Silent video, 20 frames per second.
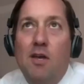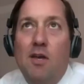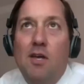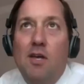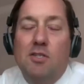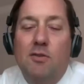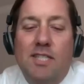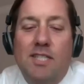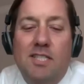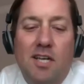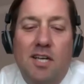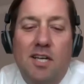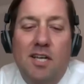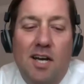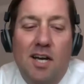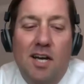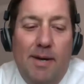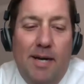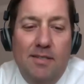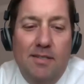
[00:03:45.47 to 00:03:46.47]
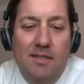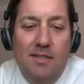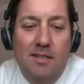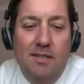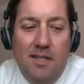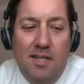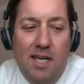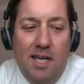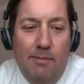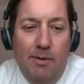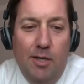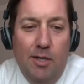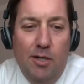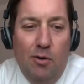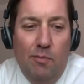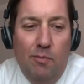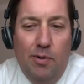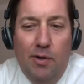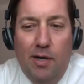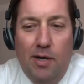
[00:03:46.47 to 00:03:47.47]
so let's talk about the coming
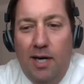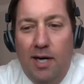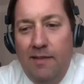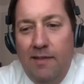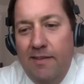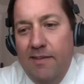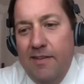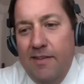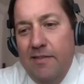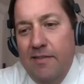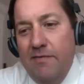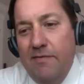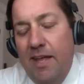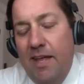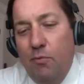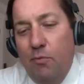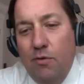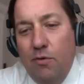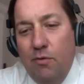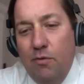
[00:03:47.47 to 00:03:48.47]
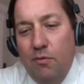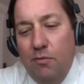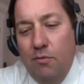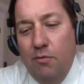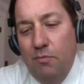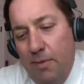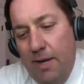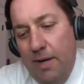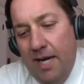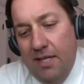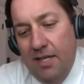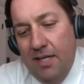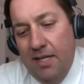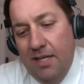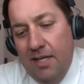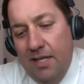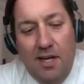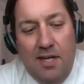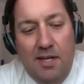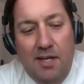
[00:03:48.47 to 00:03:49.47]
home part, and then we'll go back
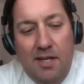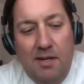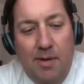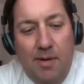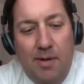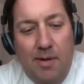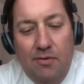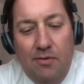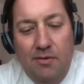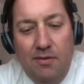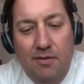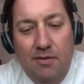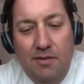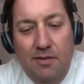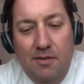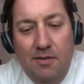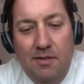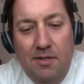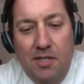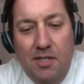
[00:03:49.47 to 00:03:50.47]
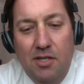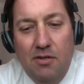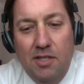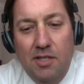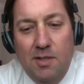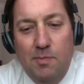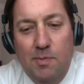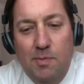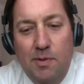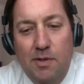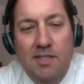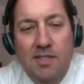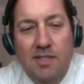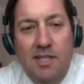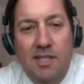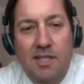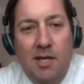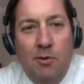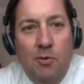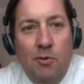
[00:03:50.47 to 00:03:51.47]
to talking about your experience
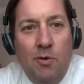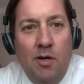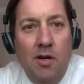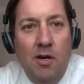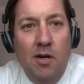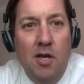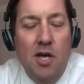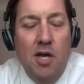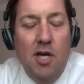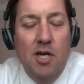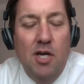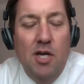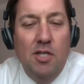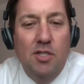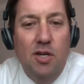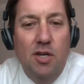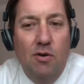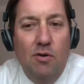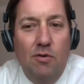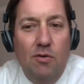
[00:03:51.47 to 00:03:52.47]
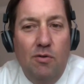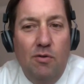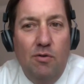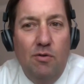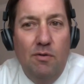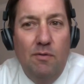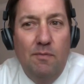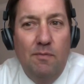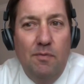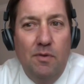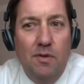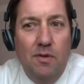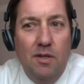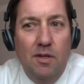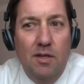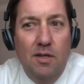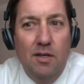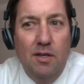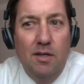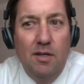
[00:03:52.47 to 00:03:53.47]
in Ecuador. So
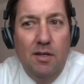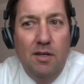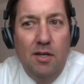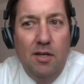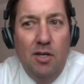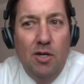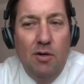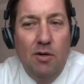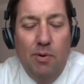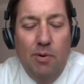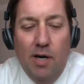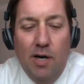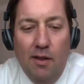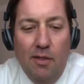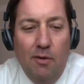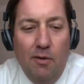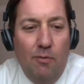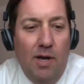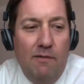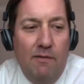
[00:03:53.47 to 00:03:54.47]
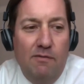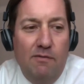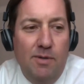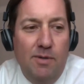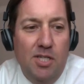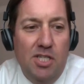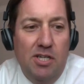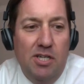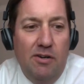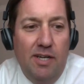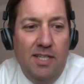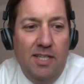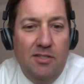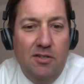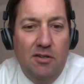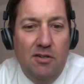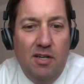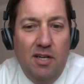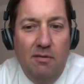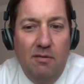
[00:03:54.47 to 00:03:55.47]
you're part of the wave of missionaries
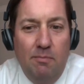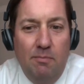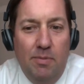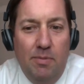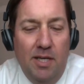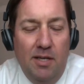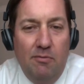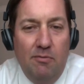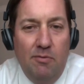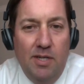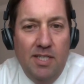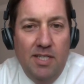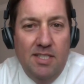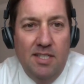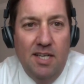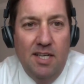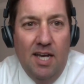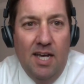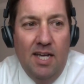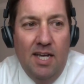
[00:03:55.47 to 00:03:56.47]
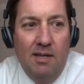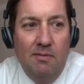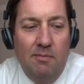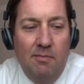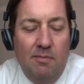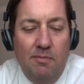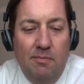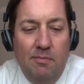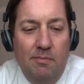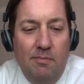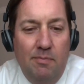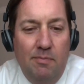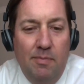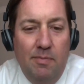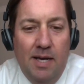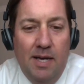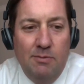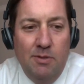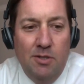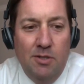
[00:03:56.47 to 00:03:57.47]
that are being reassigned
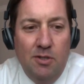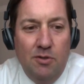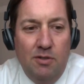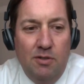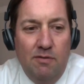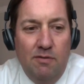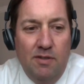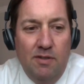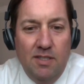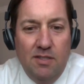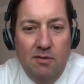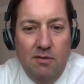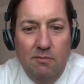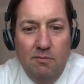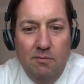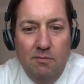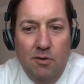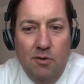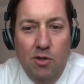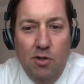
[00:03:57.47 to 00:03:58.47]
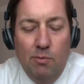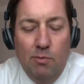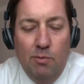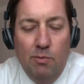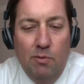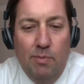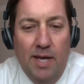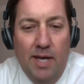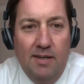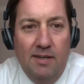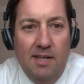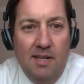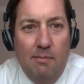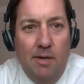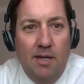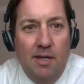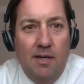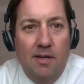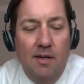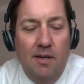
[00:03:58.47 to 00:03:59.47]
as a result of this global
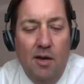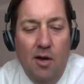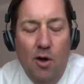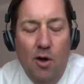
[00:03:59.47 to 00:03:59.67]
pandemic.